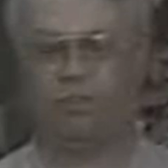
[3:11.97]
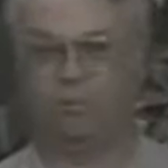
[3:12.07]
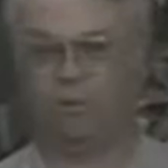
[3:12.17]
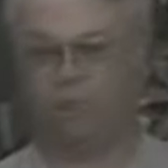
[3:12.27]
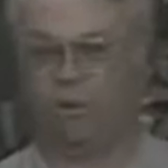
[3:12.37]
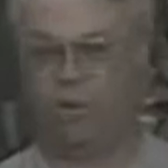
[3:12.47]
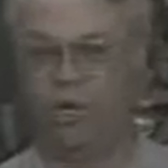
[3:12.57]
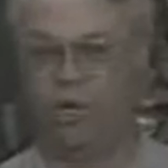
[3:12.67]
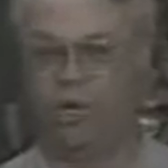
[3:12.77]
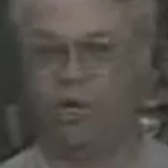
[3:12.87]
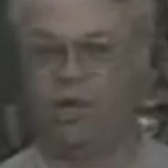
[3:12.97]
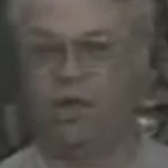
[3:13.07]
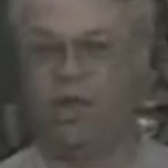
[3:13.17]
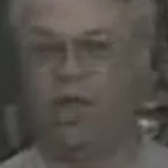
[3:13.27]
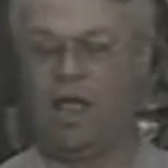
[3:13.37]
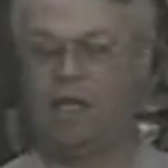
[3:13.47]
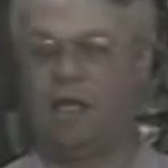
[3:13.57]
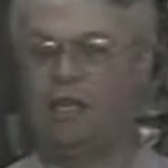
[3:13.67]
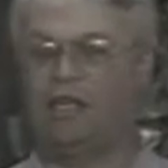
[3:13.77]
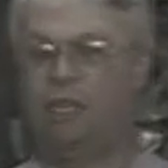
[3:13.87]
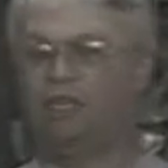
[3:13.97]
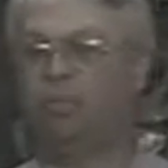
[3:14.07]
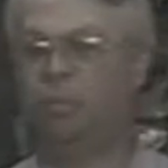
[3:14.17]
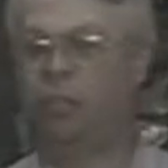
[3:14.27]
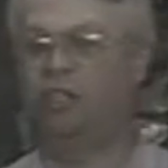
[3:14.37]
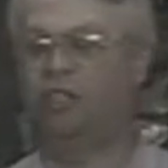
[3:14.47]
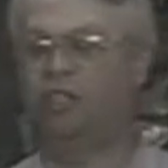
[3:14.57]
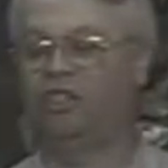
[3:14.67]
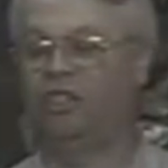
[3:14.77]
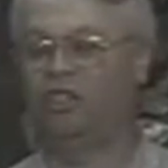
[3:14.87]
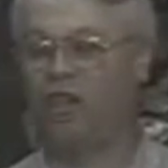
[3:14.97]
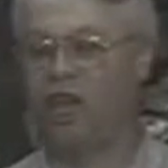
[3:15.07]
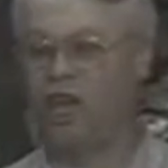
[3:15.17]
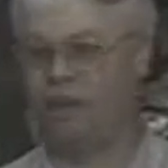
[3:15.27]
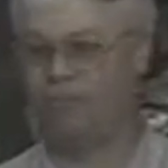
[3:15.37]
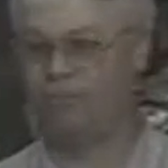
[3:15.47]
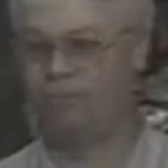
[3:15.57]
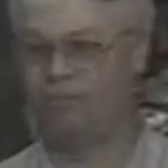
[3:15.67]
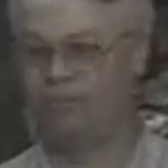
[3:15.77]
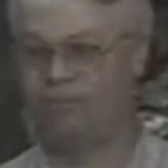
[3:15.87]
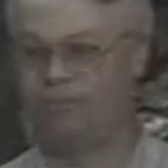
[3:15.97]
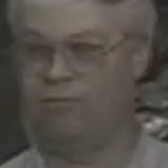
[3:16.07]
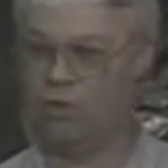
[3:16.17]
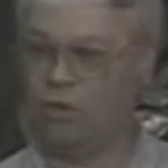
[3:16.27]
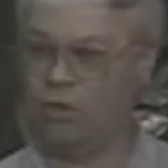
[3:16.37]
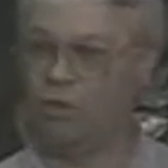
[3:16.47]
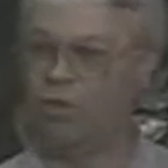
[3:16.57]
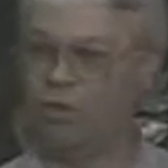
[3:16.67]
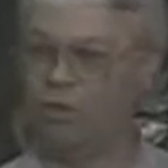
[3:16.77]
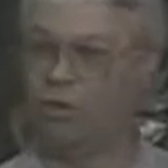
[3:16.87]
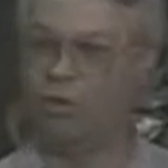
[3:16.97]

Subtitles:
before, and he does a pretty decent job for going through it.